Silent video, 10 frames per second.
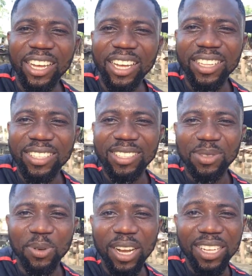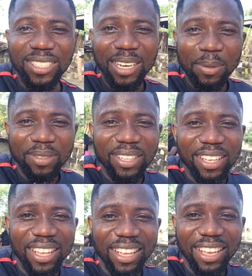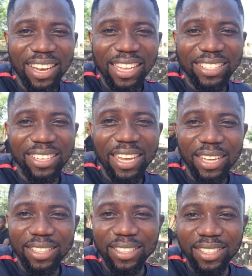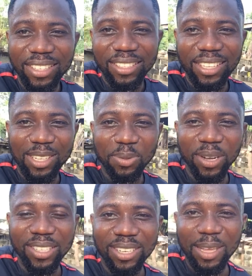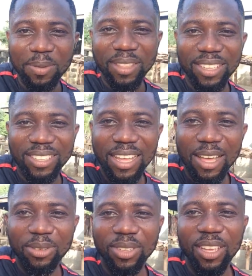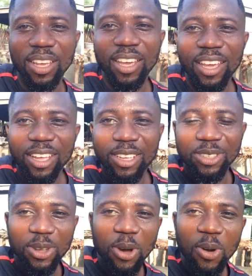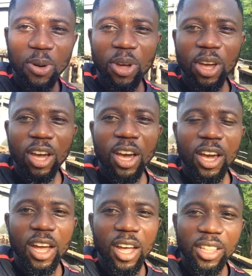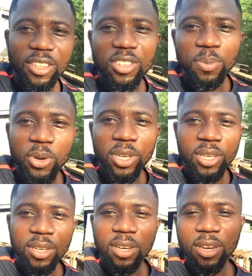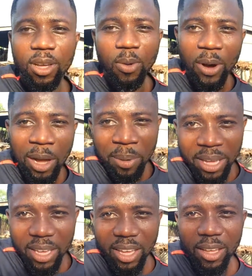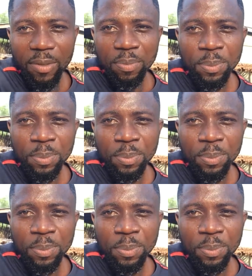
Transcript: and this is where I slept last night yes that's where I slept that's the house so and this morning why am i here